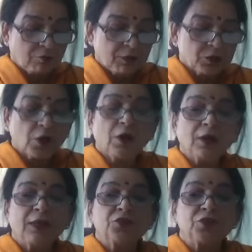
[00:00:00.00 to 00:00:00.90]
We
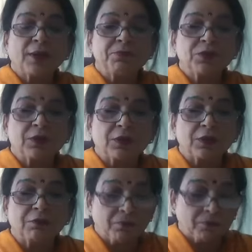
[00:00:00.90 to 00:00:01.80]
saw in
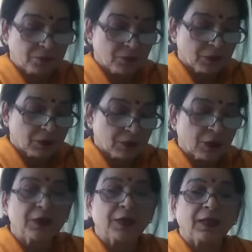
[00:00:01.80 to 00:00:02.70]
chapter
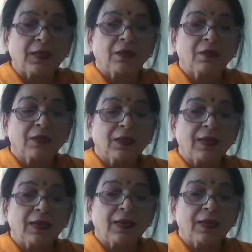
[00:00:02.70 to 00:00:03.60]
13,
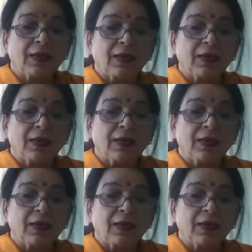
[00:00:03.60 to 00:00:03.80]
there